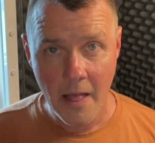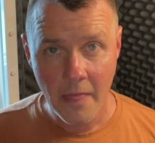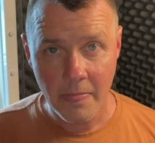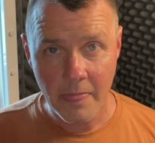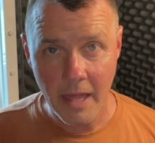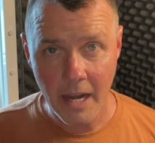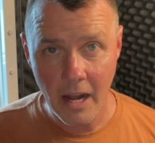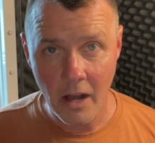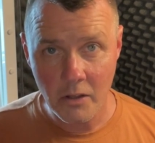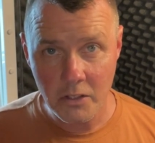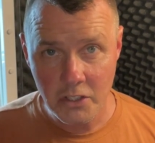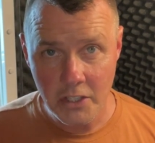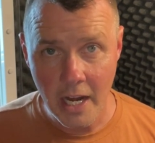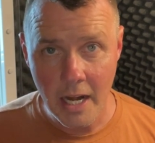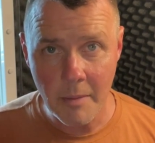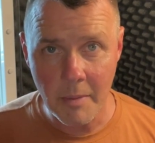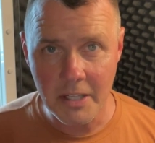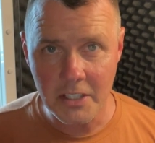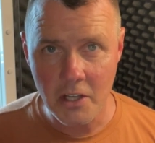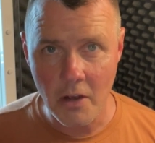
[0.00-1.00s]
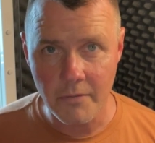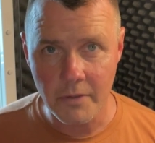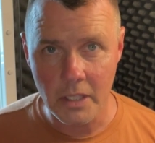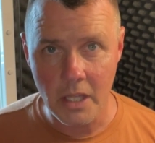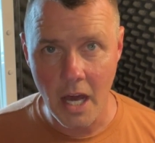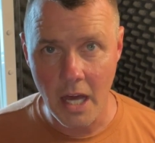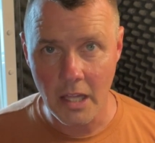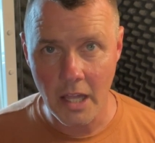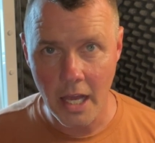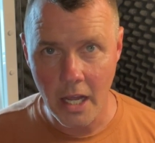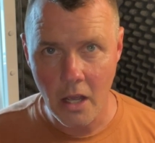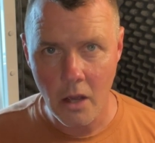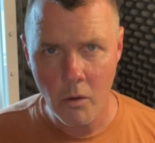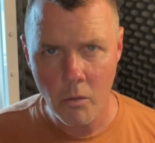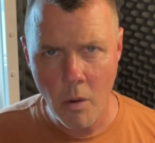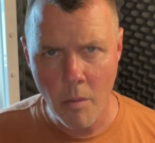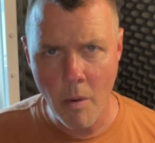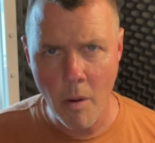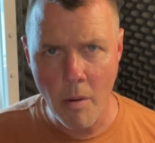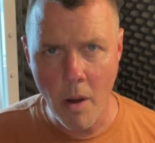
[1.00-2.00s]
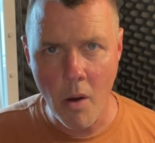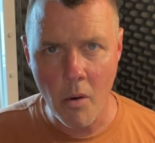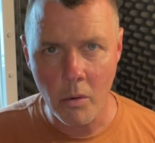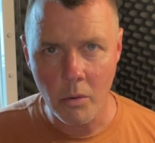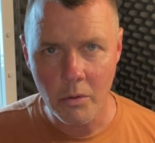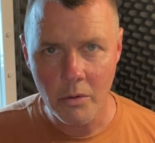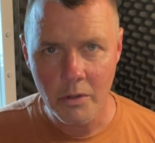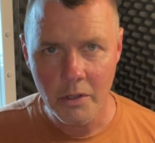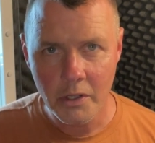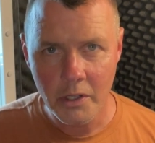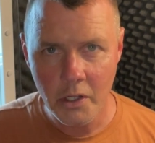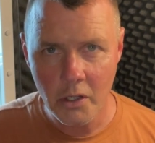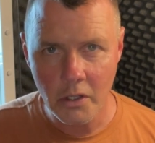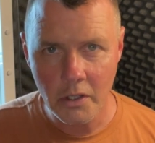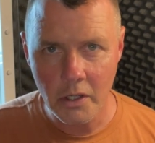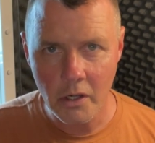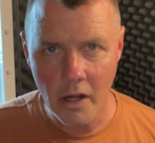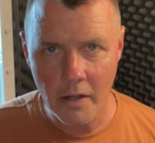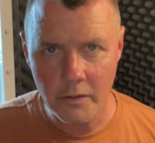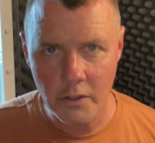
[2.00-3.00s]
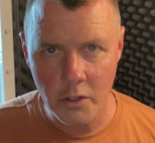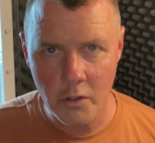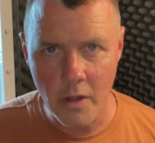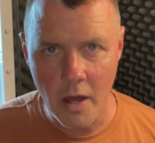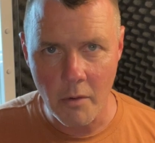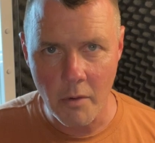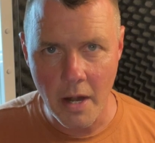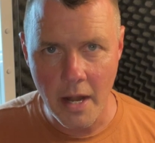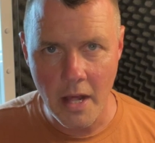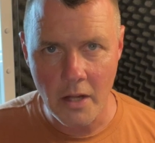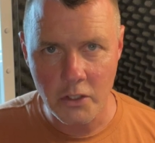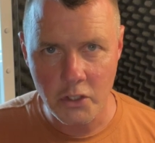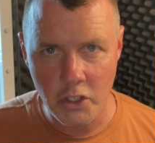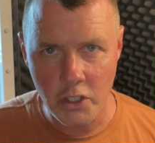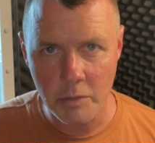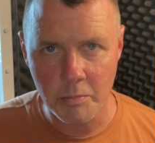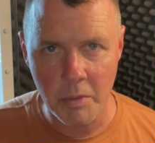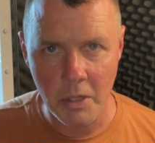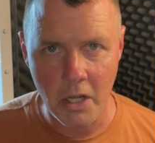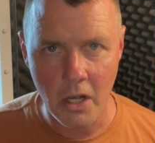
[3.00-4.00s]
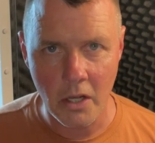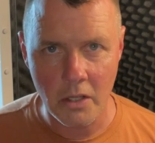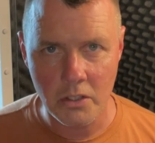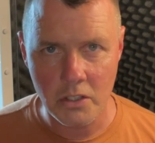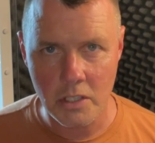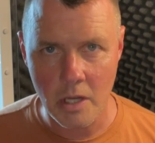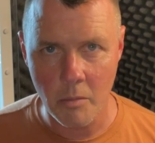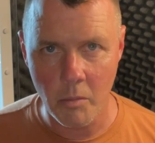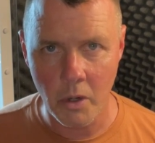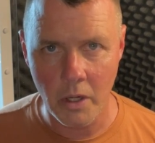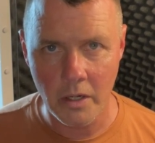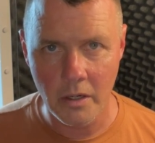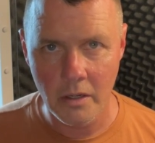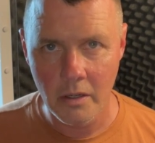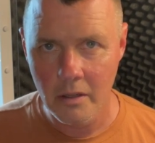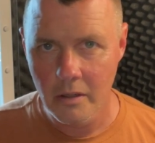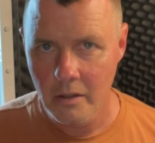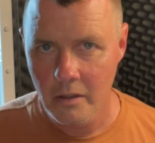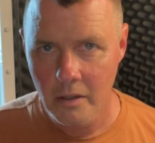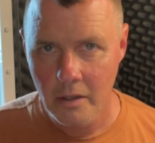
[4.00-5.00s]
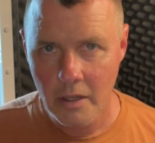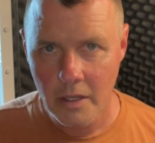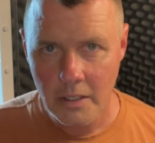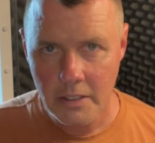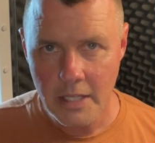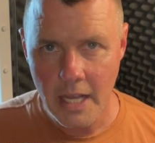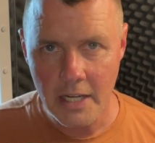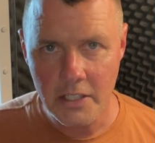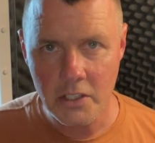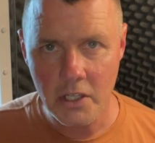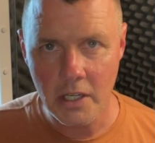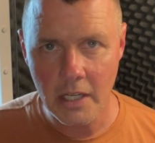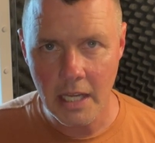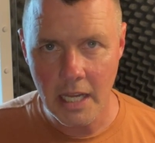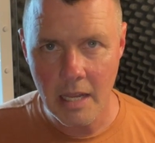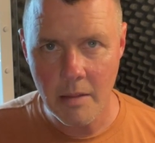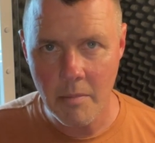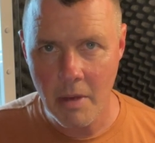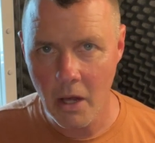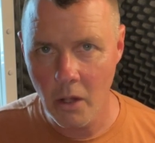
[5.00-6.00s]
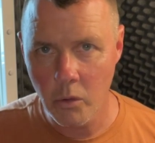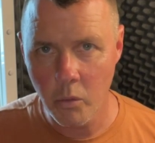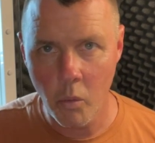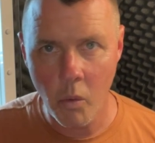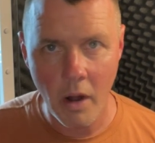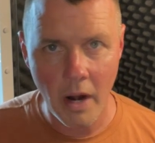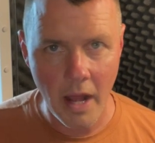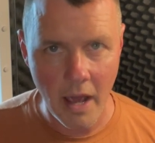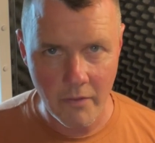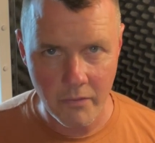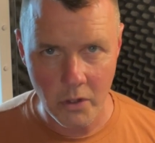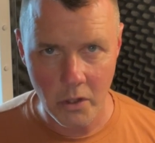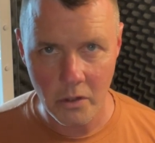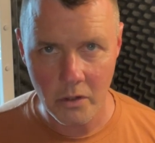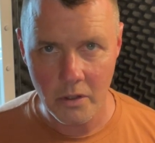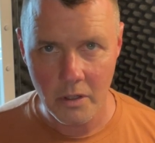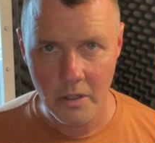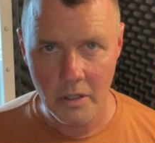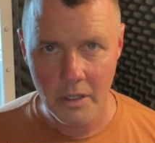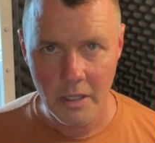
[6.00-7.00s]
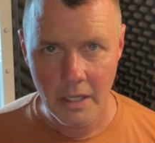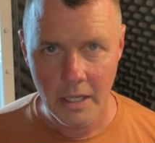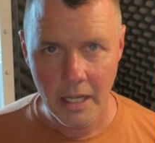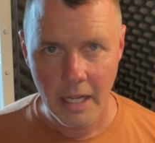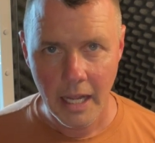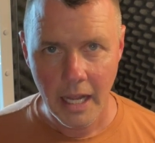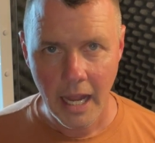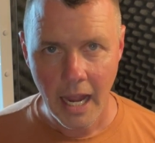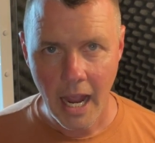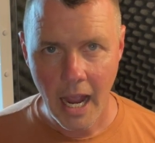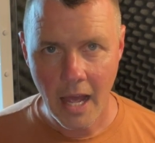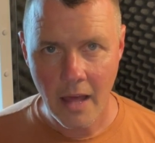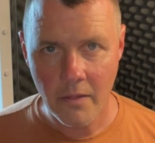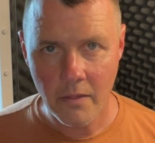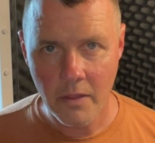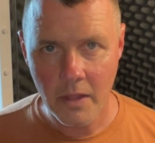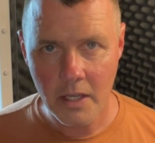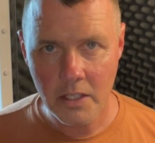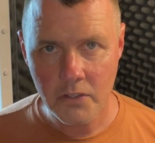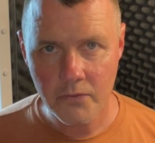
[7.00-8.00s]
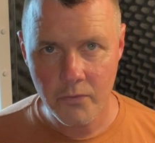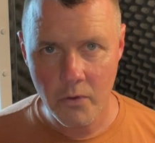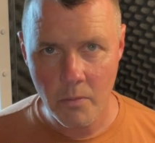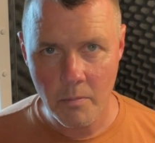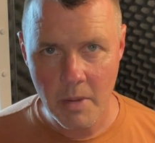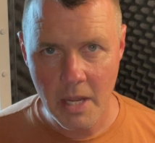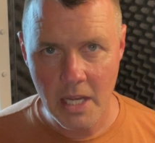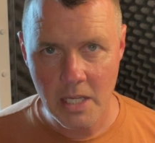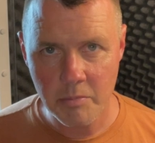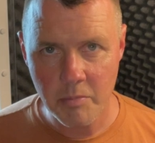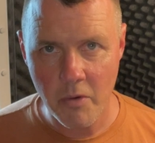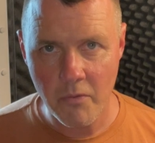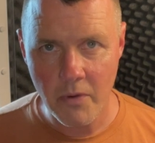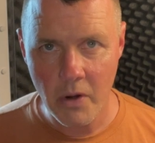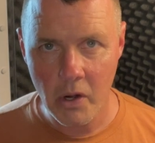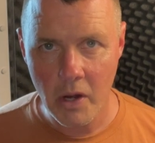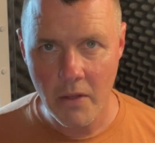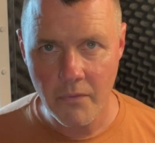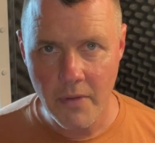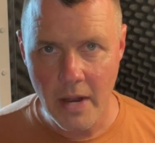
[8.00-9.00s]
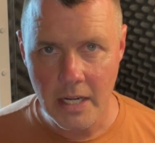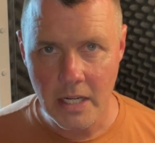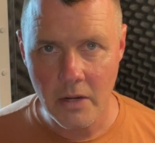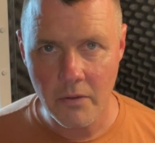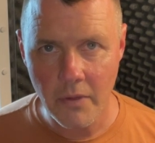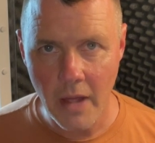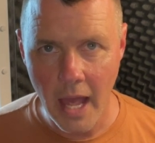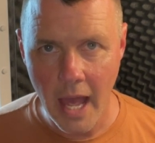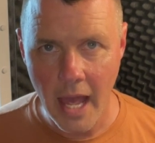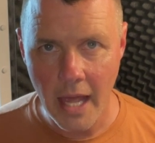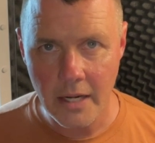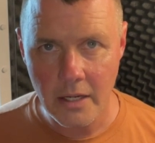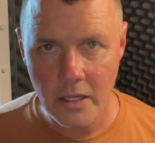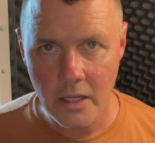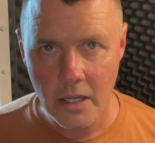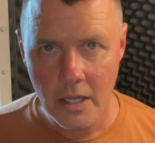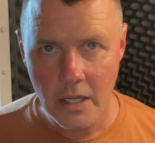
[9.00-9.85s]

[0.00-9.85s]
that I'll say to myself a lot like, whoa, whoa, whoa, you don't have to do that right now just because someone texted, emailed, whatever. And this, for me, has been very effective at